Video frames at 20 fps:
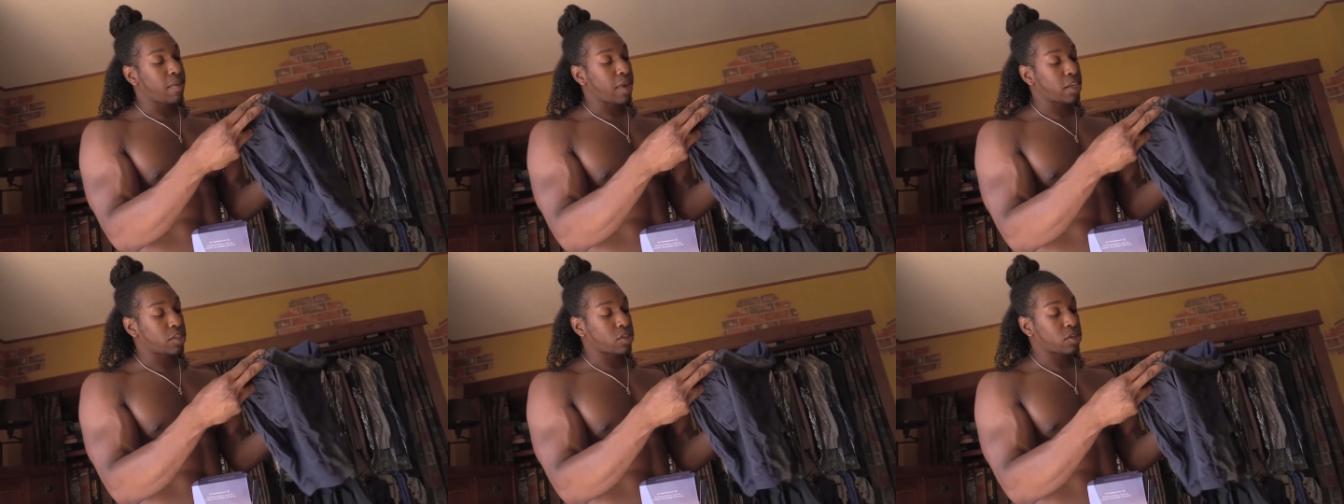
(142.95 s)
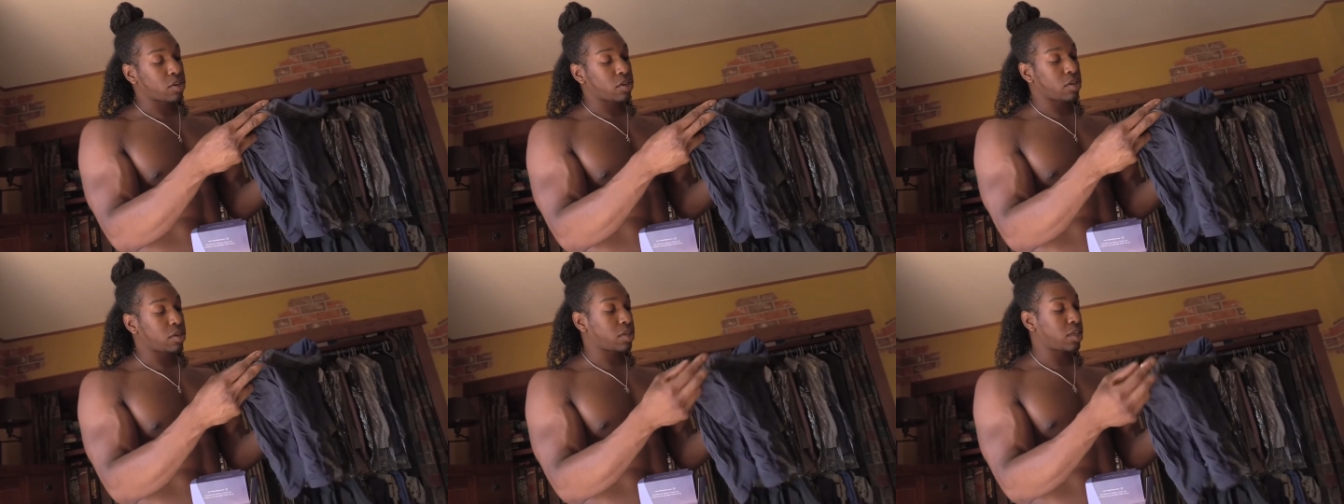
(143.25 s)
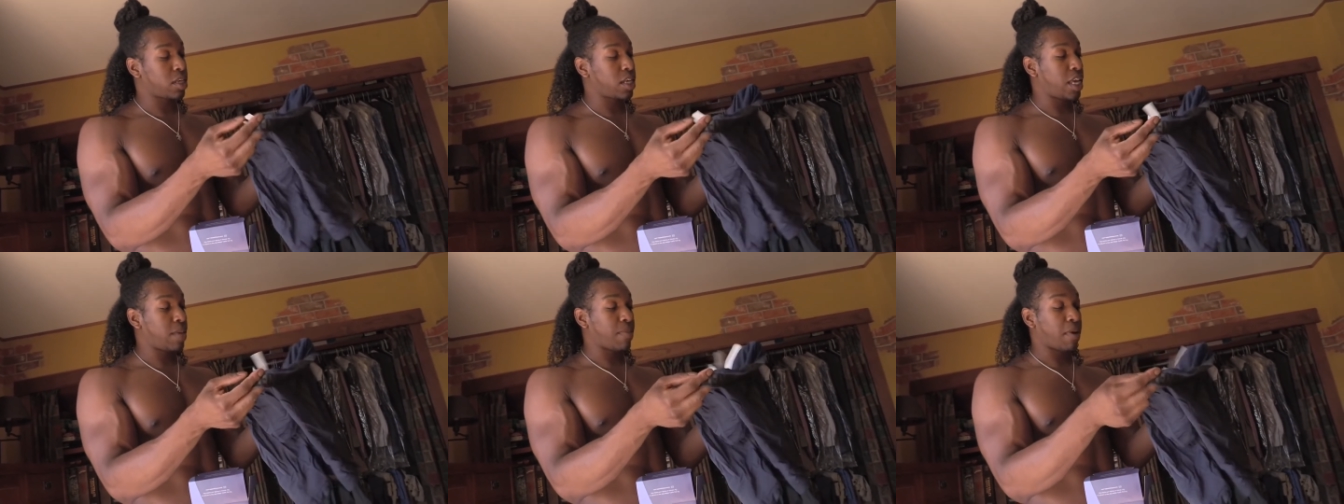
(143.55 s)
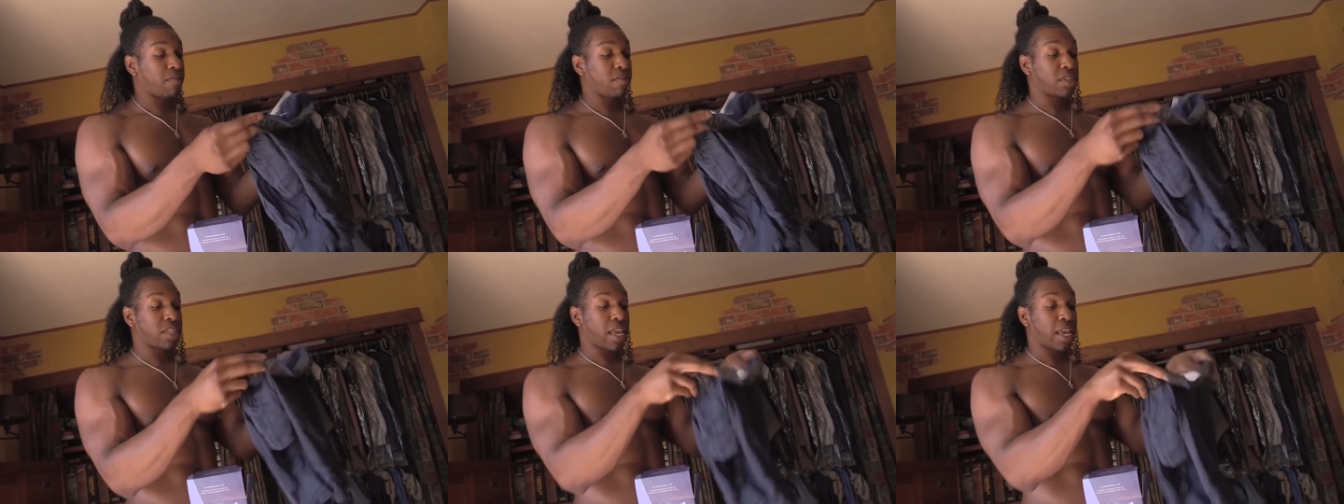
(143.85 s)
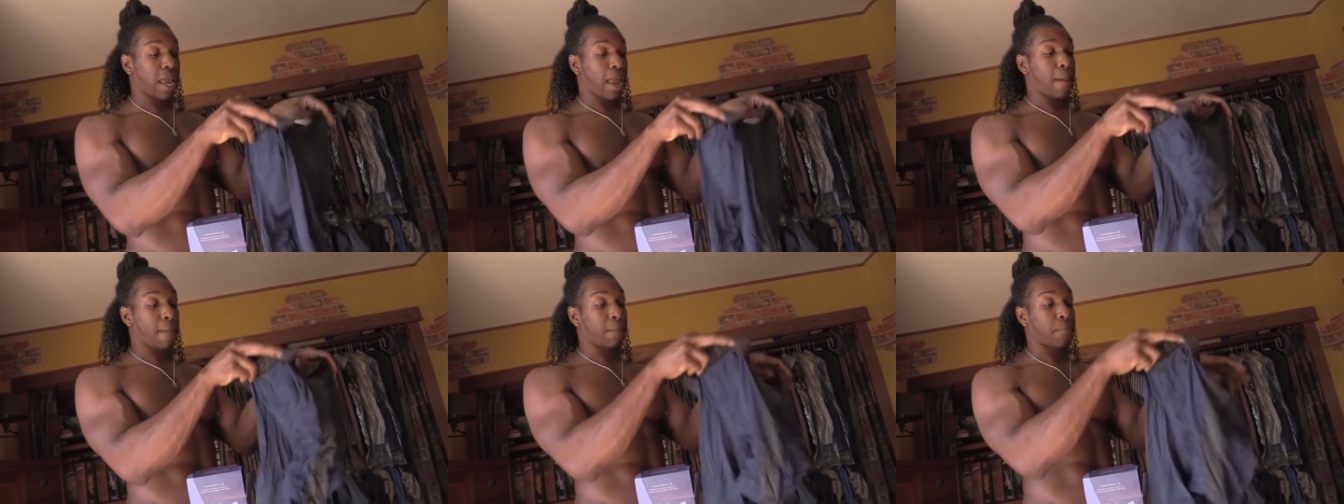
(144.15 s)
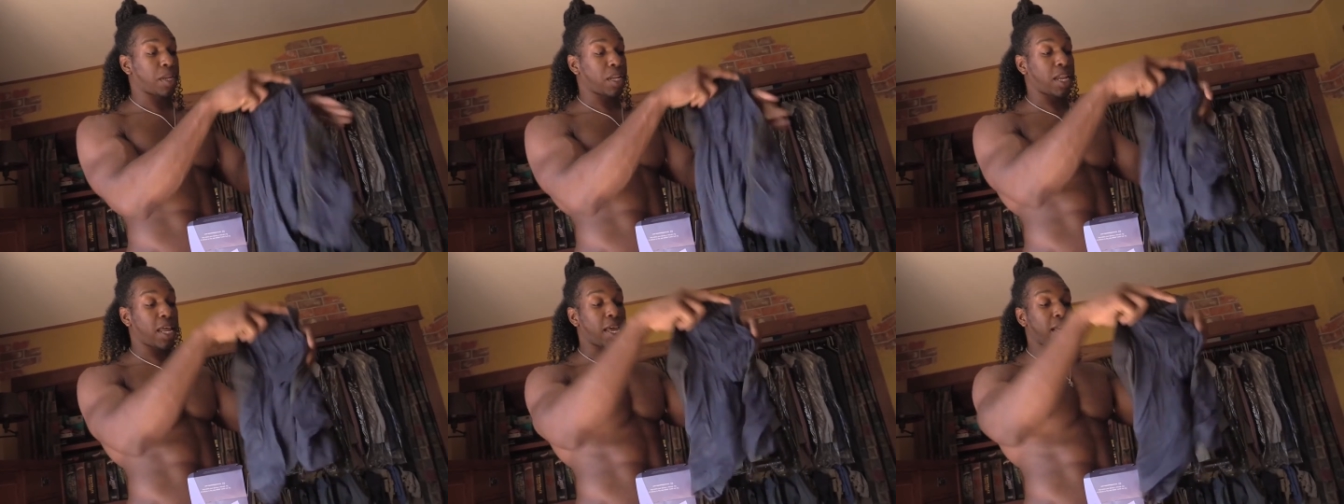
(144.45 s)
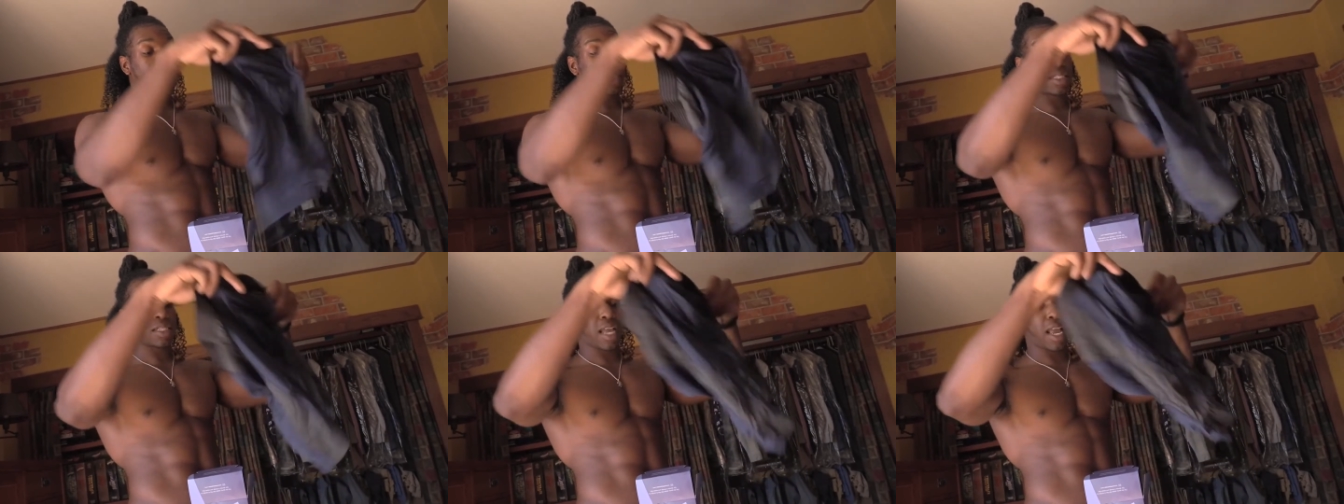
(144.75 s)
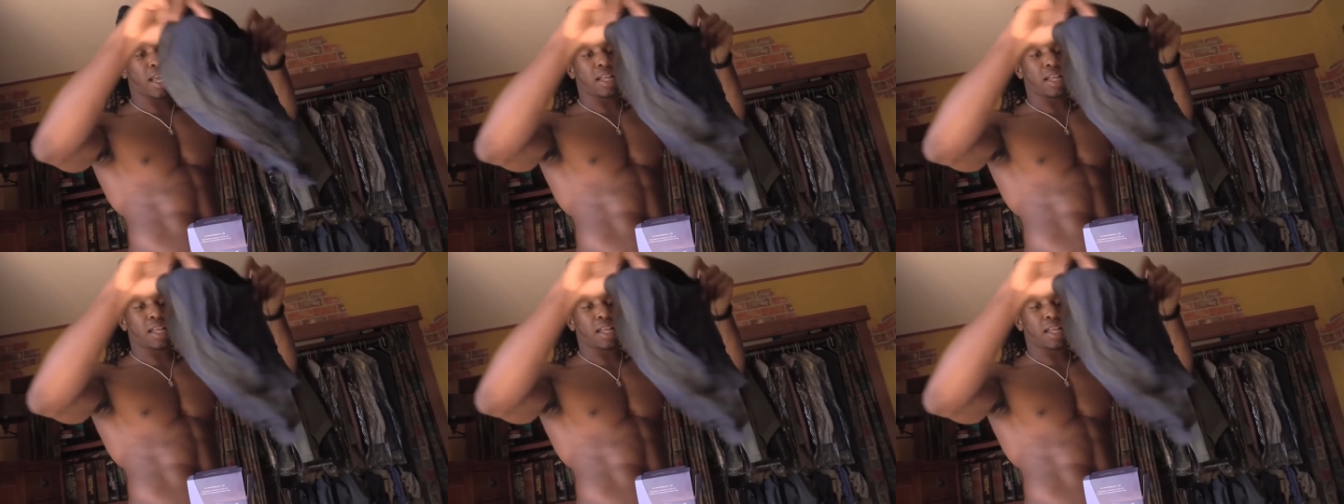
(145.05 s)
make sure, keep everything in place.